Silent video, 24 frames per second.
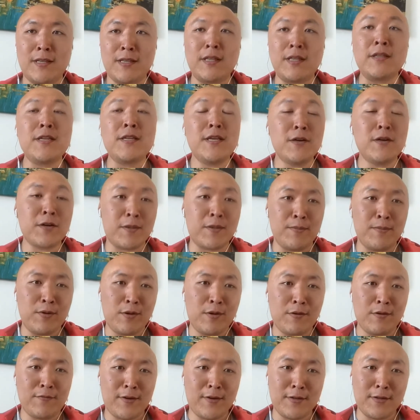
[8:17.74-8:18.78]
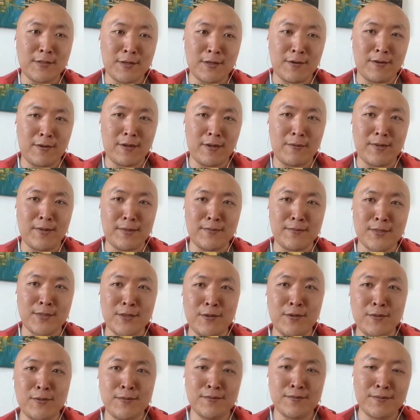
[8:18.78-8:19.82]
NEAR community fund is currently run.
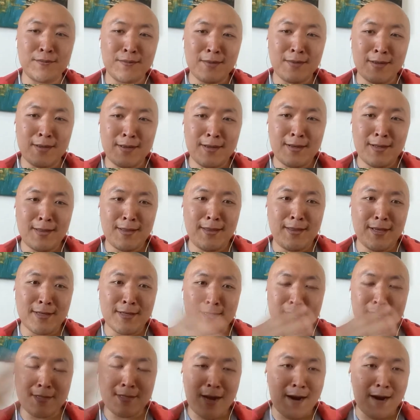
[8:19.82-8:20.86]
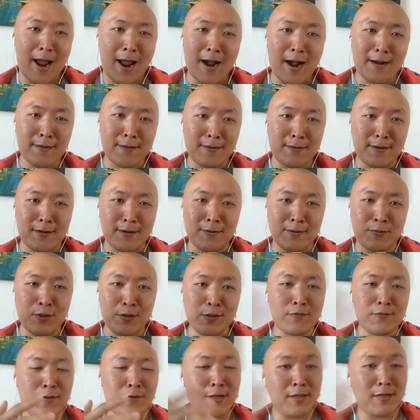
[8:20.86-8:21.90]
So this entire hackathon
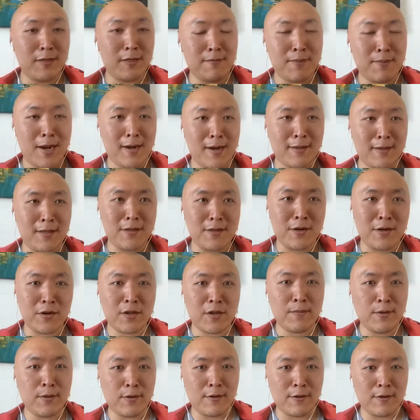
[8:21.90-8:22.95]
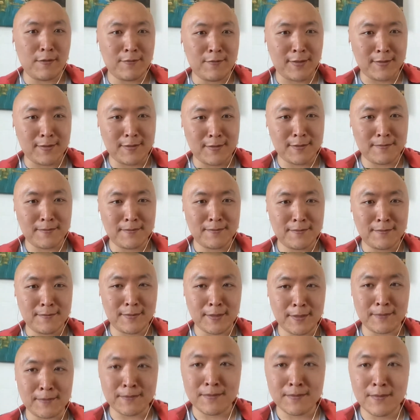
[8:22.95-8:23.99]
was funded by the NEAR community fund,
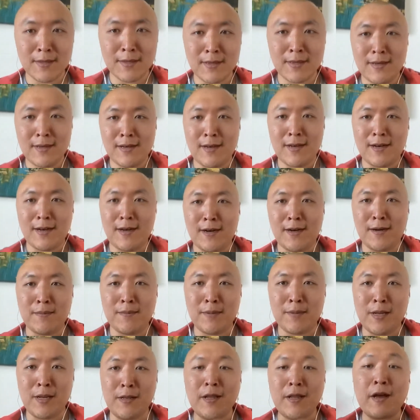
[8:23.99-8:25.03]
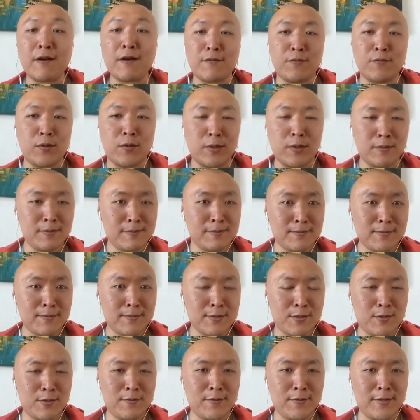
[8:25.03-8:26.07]
right? And a lot of work,
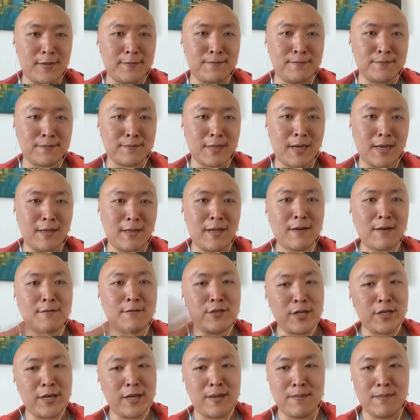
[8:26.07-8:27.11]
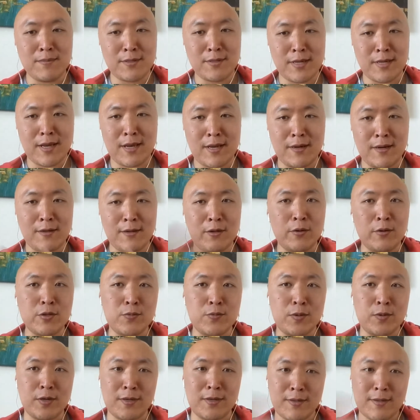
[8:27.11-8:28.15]
a lot of James and
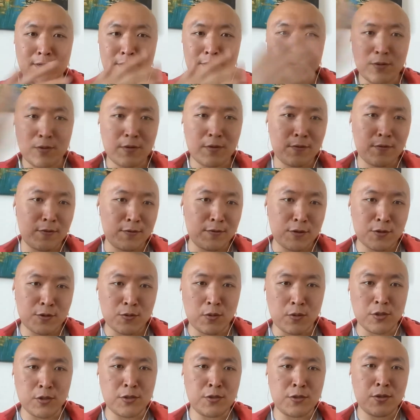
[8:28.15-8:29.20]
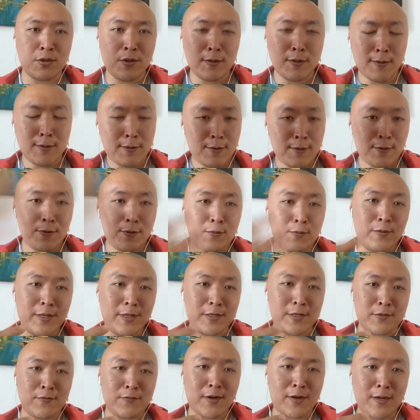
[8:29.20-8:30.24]
Chloe's work is sort of sourced through
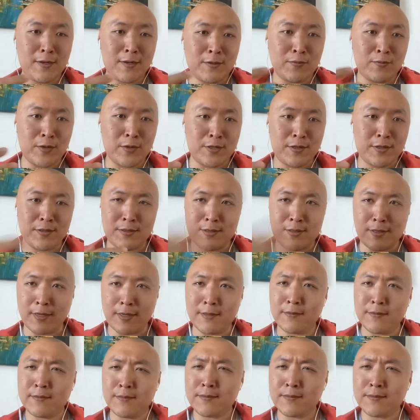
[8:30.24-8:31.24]
this fund, which is like,